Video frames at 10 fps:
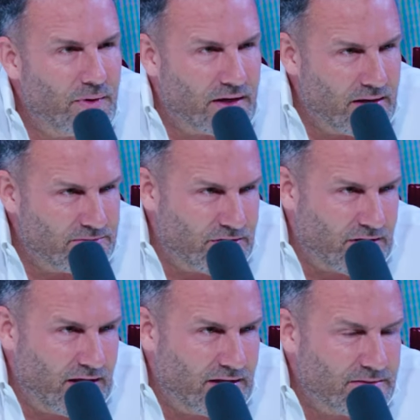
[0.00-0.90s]
when it comes to your
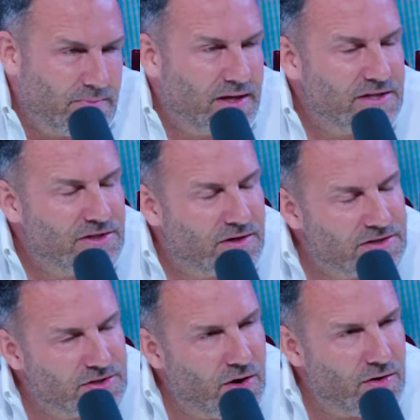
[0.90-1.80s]
true. kids because you're
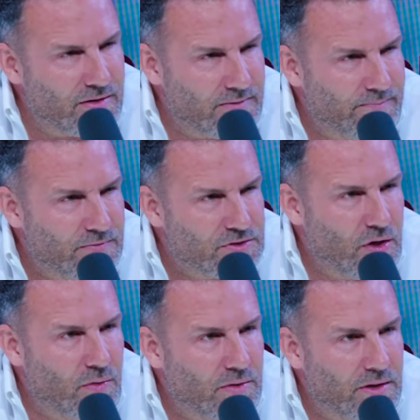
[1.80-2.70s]
certain. You're
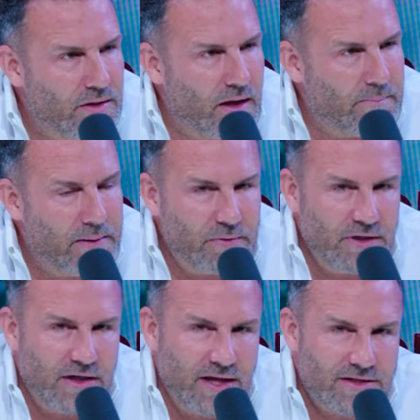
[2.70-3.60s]
certain. So yeah. people
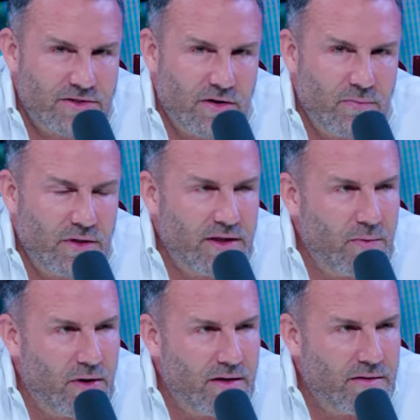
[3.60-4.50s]
need to get certain what they
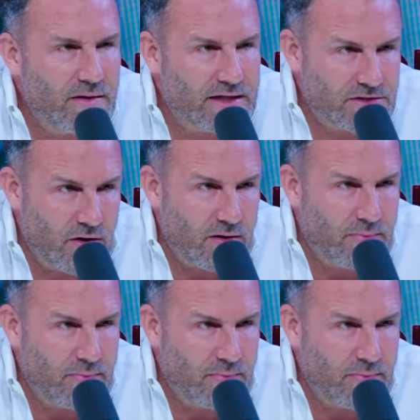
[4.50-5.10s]
want. That's the hard